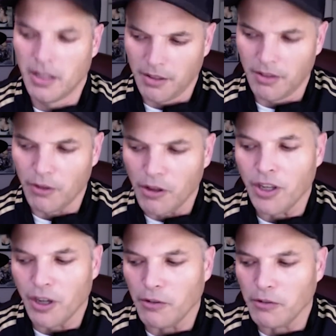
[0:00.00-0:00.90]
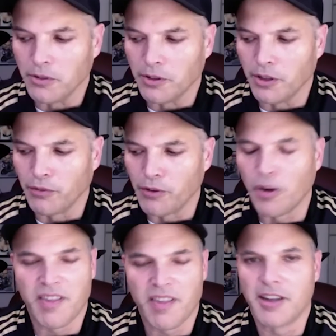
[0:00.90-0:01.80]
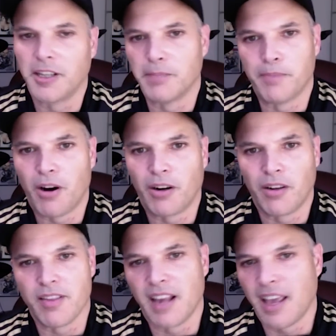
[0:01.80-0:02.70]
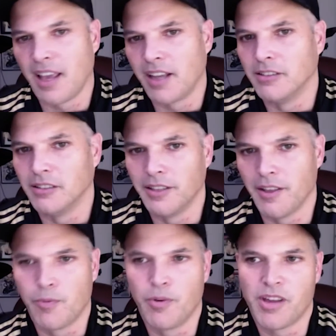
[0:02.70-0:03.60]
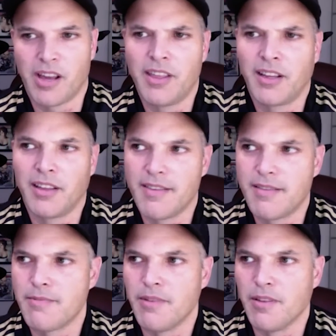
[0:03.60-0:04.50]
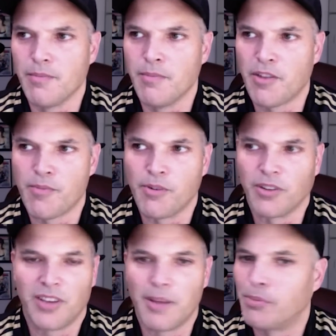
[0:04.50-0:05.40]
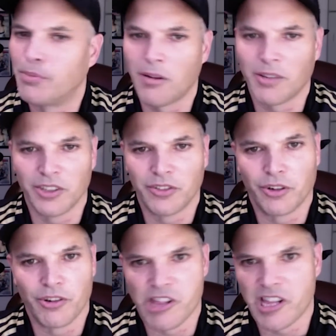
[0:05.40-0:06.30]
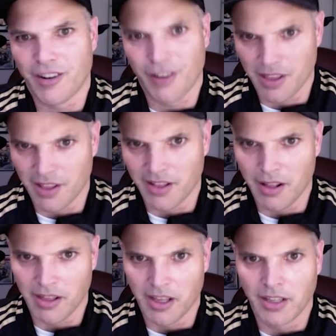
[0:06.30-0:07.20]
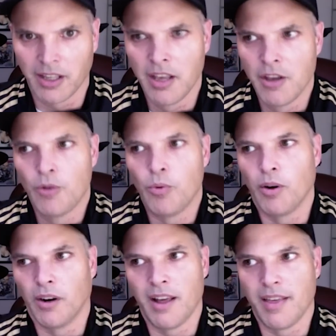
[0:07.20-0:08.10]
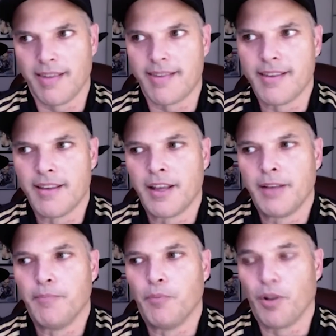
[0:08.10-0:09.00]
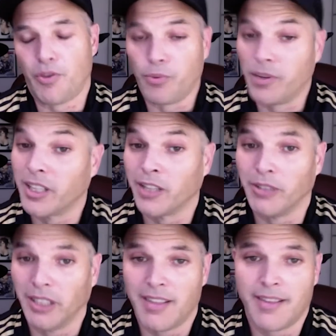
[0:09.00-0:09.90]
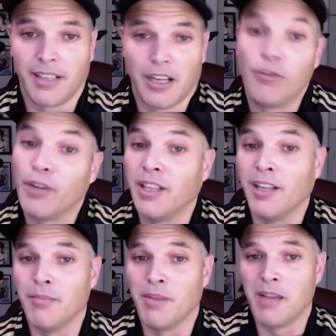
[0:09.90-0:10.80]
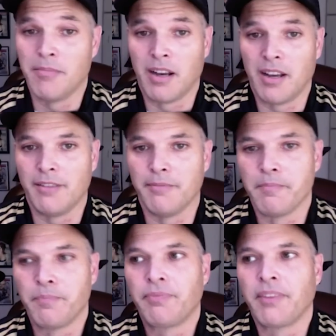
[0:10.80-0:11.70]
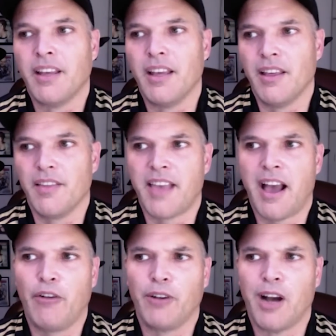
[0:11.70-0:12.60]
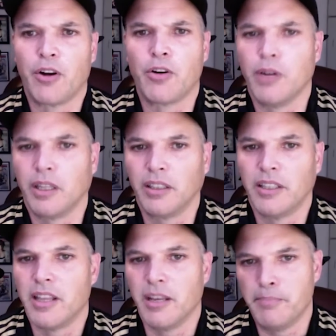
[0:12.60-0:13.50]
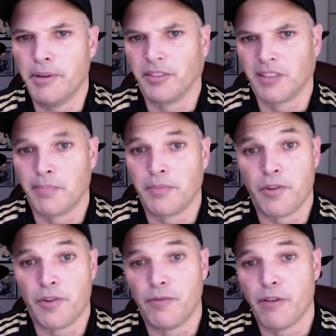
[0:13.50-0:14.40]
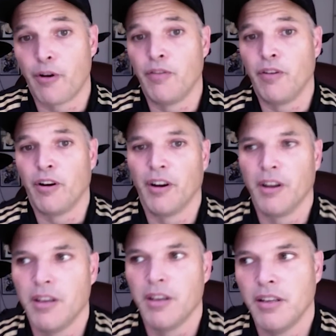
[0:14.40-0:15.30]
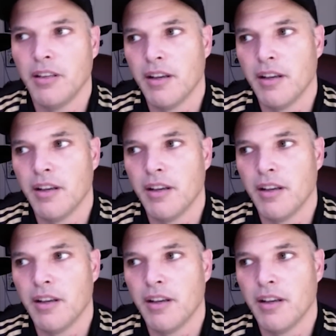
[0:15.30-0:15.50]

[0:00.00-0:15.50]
you know, they're focusing on the partisan angle of this, which I think is much more temporary and tertiary than they think. Whereas what's really, really significant in my mind is how quickly they built up this very, very